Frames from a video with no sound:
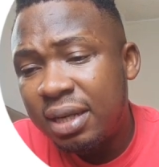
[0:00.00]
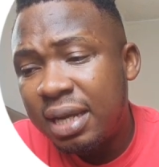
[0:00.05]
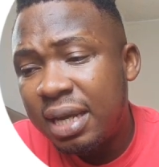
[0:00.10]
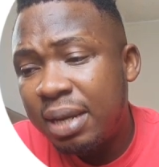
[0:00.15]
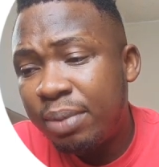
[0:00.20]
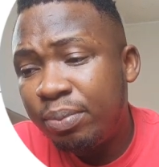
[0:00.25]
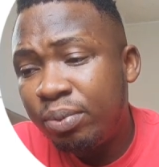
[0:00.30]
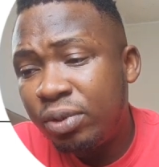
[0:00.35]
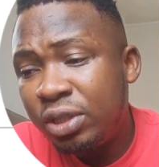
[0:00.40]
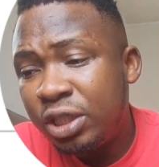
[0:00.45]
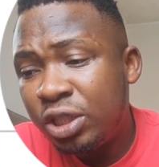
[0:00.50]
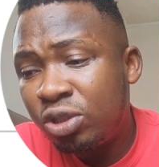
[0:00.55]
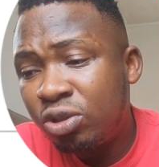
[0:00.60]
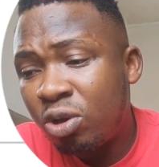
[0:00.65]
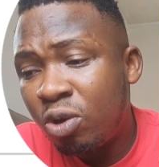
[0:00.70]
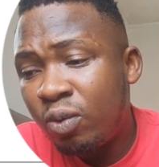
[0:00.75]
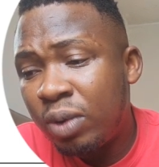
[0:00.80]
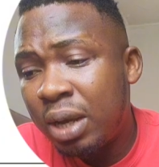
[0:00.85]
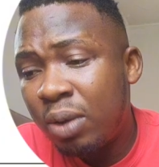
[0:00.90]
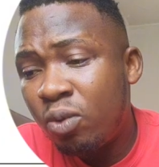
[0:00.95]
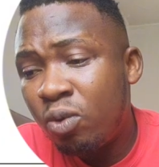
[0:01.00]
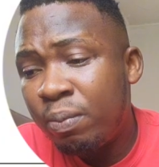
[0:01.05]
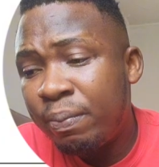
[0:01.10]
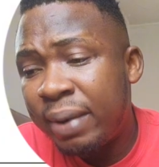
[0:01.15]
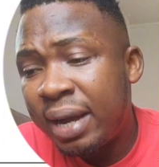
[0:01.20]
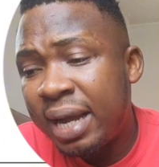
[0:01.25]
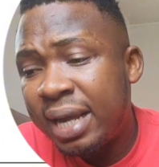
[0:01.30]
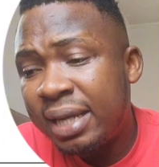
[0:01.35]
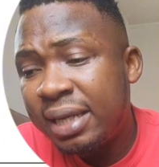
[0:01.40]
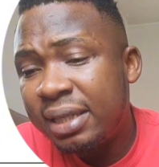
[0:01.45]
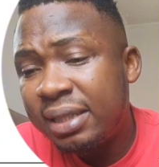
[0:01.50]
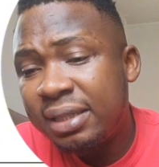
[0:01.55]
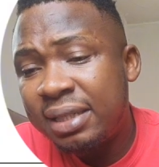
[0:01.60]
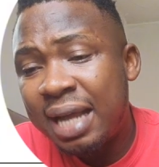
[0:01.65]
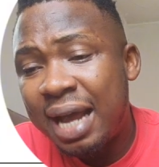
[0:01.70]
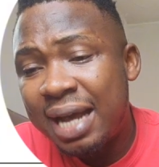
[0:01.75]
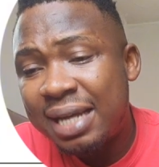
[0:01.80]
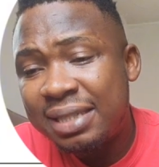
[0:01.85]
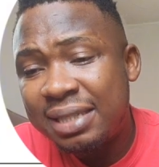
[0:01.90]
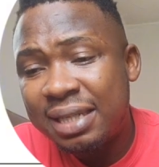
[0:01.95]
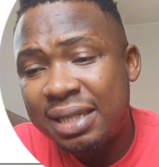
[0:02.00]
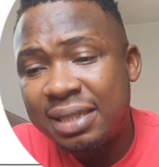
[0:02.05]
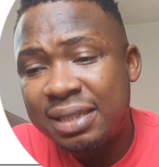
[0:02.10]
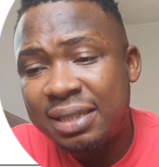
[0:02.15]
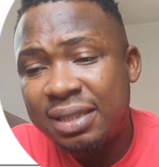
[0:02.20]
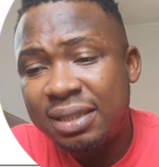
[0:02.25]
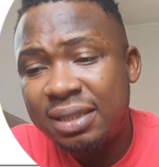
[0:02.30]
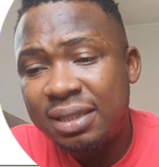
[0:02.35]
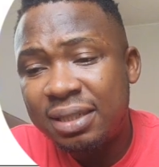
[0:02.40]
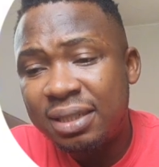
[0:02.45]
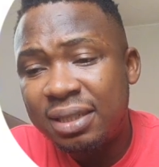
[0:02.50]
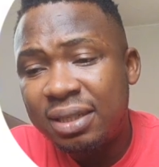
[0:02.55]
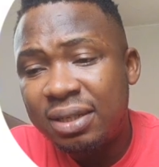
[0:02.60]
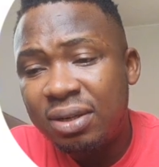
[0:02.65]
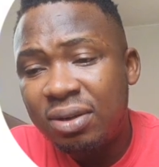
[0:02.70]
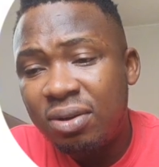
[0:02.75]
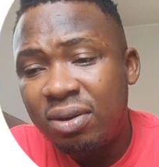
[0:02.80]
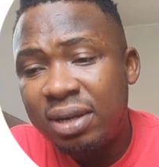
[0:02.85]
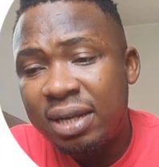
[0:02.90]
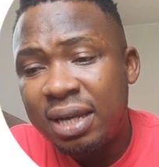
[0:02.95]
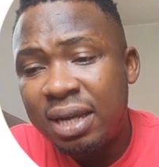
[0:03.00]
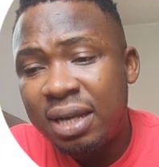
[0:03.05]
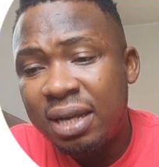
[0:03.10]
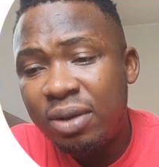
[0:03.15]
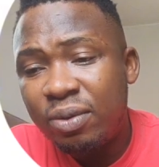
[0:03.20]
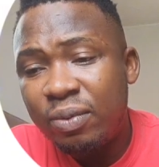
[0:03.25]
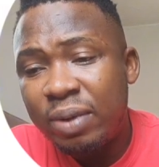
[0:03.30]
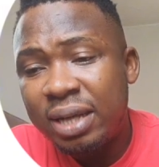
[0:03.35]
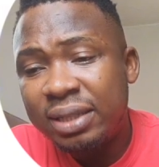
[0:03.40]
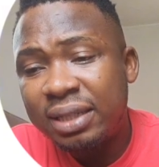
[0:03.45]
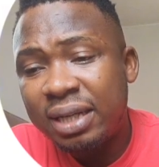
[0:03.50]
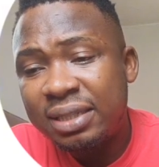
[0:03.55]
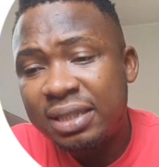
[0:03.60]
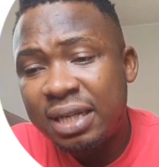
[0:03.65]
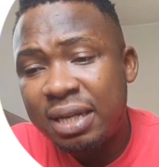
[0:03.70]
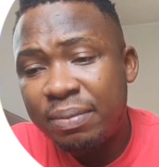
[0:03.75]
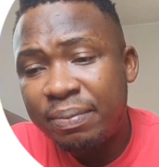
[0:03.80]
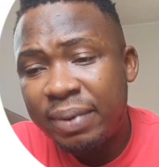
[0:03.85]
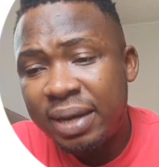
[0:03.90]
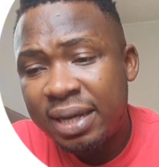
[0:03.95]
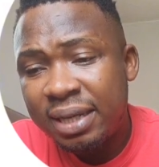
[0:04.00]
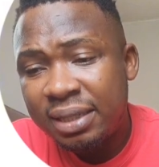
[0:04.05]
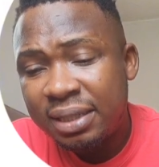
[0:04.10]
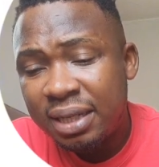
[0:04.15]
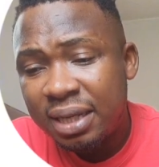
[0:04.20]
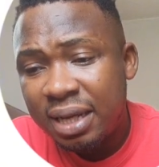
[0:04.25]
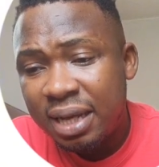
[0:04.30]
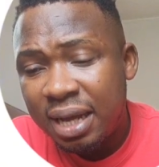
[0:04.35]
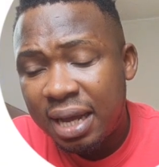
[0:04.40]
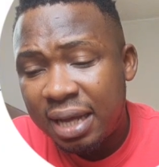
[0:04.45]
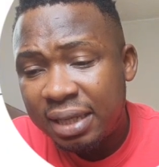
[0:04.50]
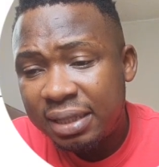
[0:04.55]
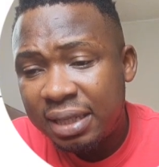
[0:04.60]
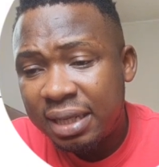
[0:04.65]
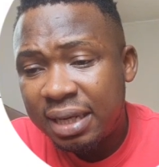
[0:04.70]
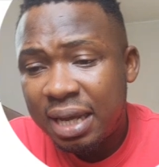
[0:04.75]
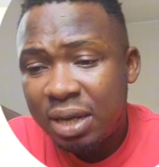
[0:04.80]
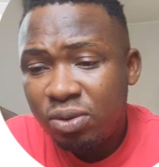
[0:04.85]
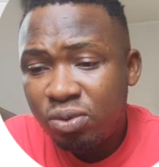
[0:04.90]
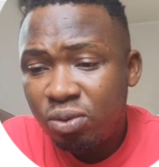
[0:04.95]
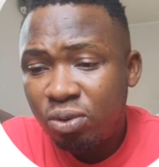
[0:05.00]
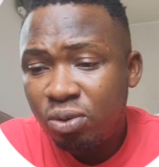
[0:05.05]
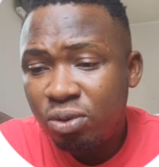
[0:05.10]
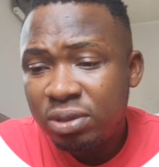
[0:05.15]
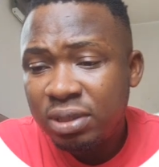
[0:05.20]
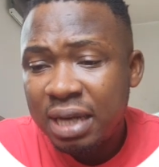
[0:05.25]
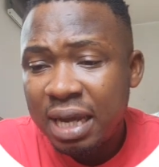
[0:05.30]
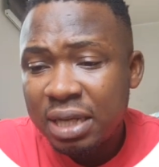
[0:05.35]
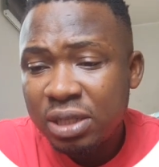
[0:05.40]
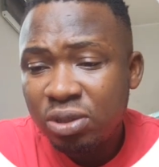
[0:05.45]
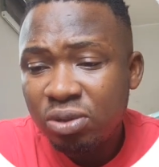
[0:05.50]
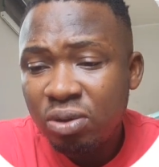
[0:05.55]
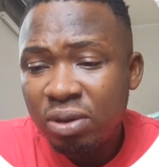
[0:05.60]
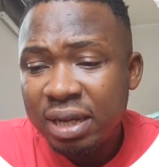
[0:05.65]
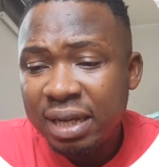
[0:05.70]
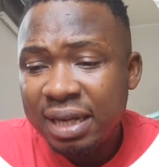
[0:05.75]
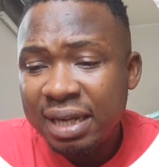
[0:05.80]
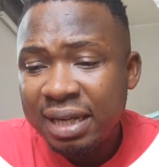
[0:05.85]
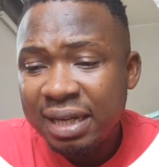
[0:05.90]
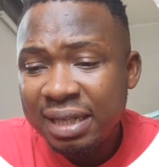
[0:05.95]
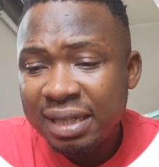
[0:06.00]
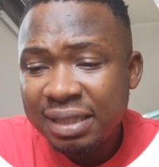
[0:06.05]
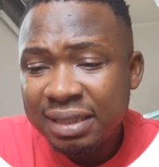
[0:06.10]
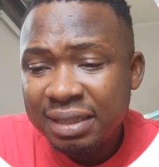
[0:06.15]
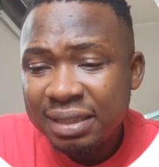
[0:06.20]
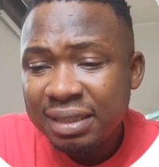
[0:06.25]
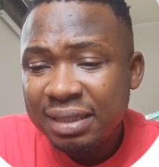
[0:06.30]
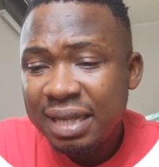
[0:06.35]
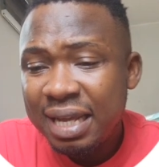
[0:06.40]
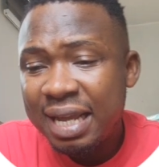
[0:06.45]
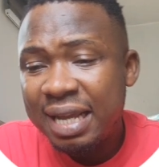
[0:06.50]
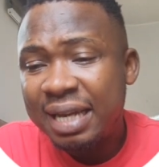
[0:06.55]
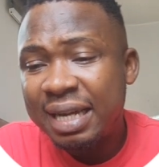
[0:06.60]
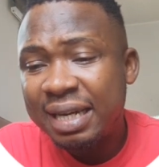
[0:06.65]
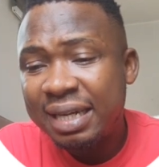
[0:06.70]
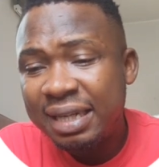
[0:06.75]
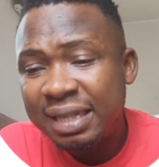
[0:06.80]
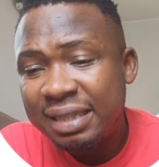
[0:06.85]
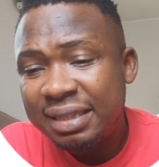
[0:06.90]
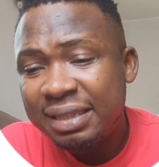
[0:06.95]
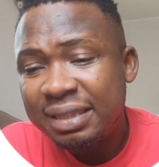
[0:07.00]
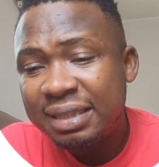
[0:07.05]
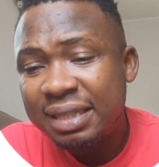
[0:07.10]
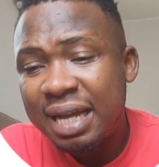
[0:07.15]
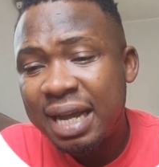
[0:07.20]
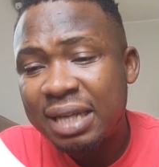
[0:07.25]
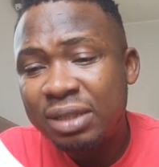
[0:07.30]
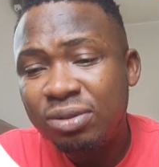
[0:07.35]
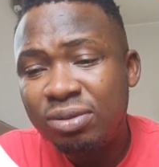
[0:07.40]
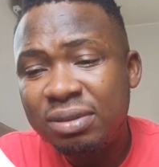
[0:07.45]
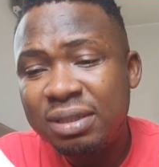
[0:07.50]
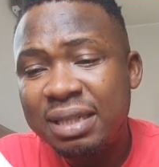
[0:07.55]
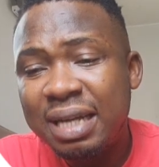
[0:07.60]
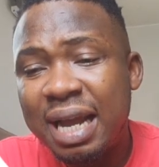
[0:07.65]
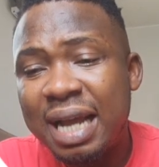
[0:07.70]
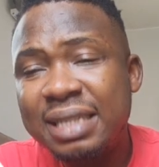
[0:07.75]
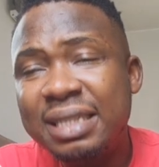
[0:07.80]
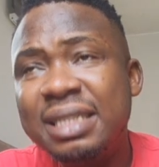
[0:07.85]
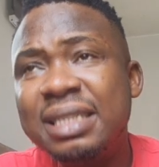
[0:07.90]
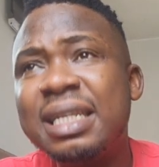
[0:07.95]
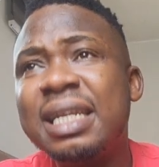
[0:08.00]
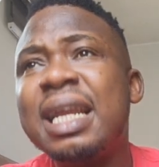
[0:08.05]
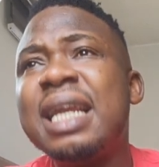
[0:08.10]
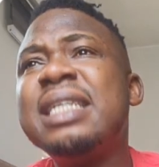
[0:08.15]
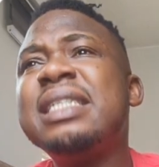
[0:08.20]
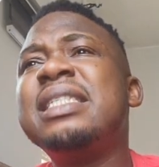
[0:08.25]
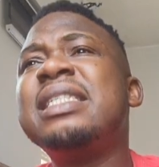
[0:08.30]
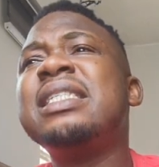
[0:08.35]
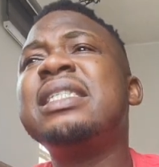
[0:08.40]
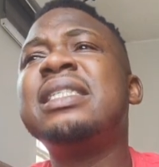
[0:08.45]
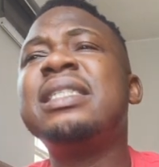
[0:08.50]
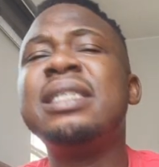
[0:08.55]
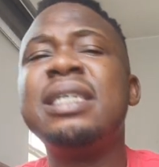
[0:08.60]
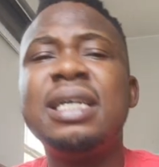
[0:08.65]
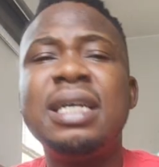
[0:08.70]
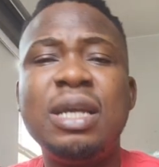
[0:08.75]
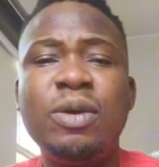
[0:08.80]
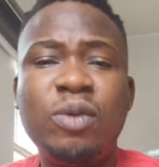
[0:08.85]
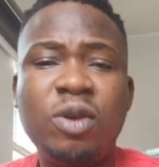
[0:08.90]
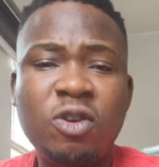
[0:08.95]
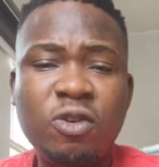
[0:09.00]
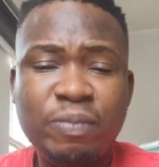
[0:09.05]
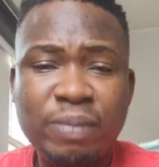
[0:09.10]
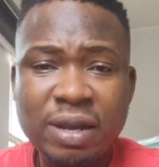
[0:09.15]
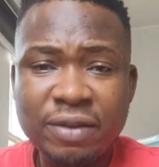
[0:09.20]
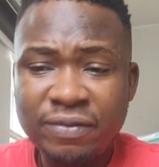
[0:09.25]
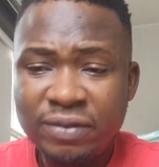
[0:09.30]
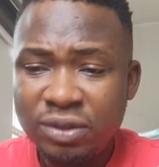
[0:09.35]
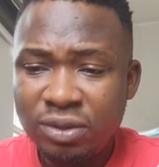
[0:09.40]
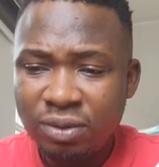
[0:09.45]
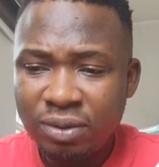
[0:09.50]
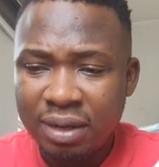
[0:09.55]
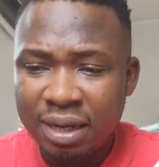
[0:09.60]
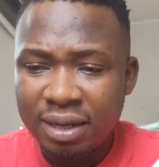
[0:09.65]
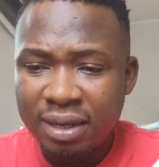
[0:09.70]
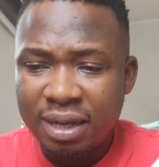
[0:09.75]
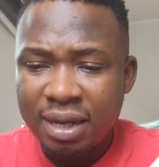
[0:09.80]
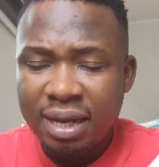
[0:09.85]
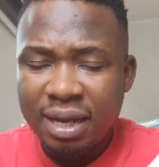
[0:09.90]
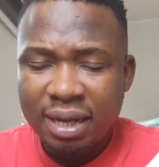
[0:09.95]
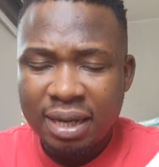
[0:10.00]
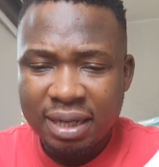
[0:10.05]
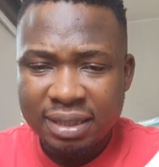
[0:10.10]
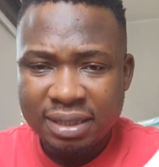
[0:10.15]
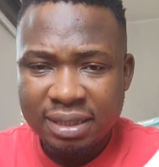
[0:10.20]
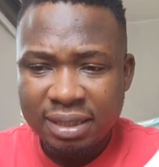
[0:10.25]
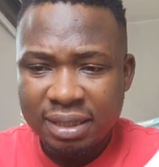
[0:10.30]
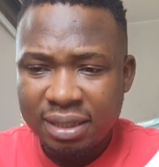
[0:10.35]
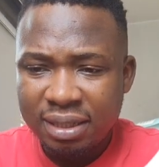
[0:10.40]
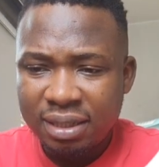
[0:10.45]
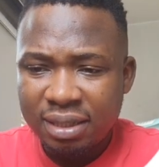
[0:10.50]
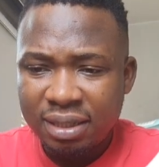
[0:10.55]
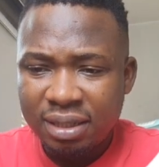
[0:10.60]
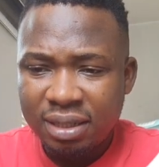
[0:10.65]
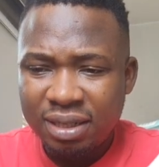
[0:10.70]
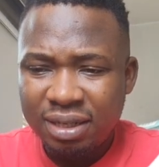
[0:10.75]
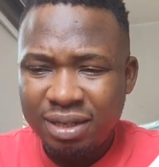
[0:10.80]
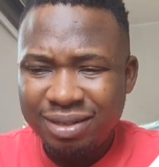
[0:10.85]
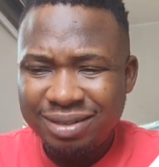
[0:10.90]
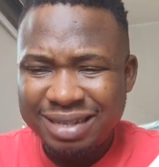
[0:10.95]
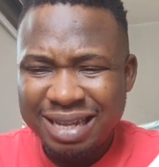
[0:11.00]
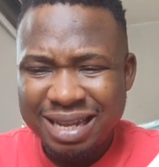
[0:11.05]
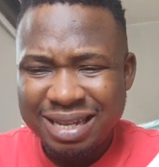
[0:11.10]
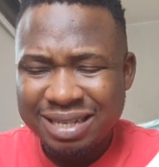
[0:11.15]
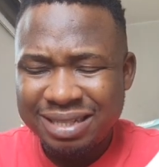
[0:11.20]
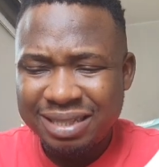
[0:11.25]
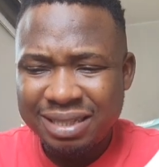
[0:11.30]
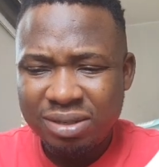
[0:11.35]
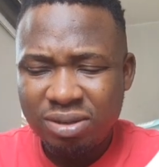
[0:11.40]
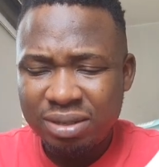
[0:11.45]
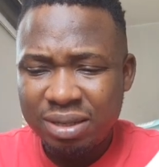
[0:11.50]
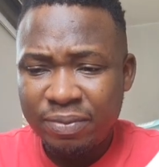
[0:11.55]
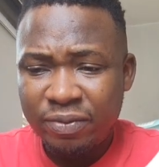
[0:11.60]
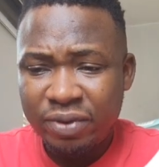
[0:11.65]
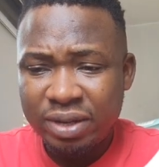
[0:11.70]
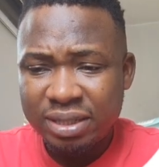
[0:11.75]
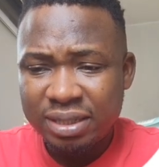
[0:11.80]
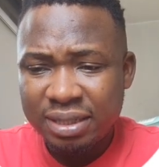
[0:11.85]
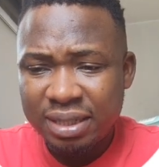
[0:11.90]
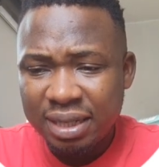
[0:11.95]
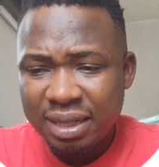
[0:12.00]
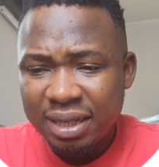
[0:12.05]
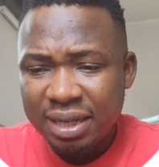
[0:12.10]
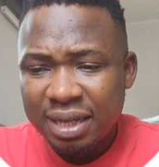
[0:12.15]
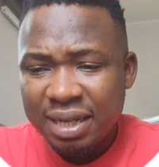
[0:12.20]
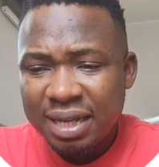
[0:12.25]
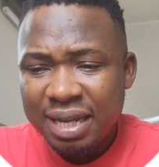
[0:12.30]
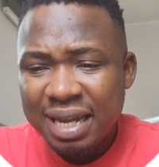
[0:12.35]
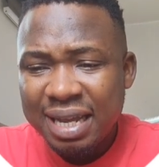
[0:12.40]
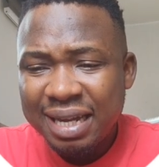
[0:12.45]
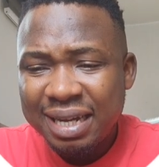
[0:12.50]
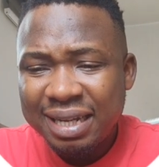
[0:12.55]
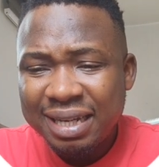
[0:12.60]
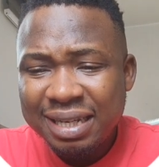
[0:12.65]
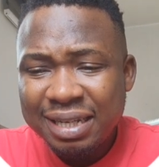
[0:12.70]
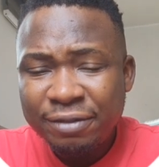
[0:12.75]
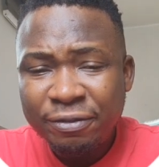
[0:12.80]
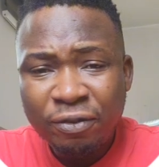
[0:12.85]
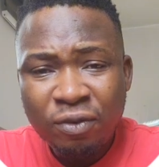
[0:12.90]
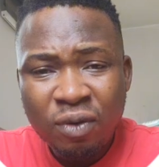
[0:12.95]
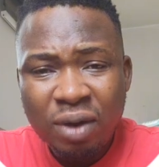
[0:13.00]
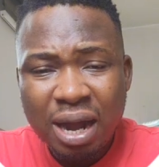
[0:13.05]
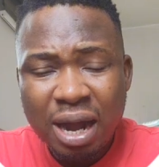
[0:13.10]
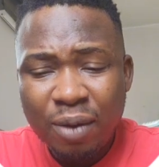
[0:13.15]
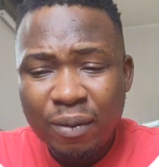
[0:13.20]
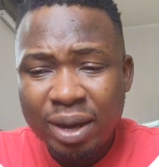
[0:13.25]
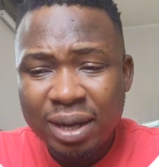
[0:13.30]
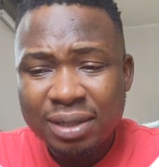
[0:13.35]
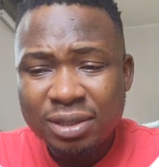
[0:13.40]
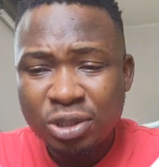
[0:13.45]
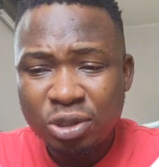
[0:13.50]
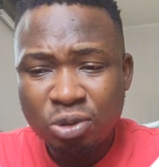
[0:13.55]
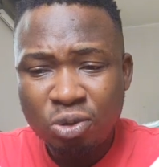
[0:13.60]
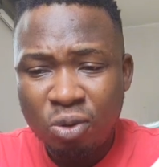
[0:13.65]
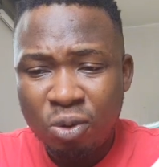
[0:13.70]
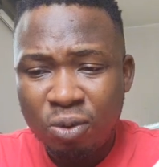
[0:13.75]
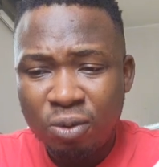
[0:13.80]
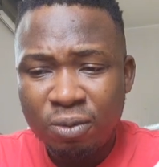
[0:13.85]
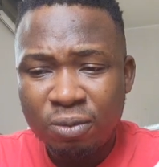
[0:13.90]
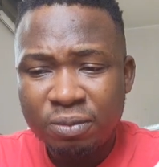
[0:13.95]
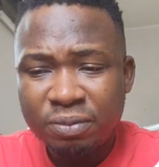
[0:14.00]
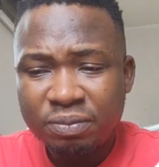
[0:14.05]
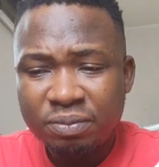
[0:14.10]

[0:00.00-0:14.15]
A bullish store where we'll buy the asset. Okay, we're interested in buying, and then I look closely. I saw a clean. I told you guys, I did this analysis in one of my videos. I think that yesterday or the before yesterday. A clean 4 hour store.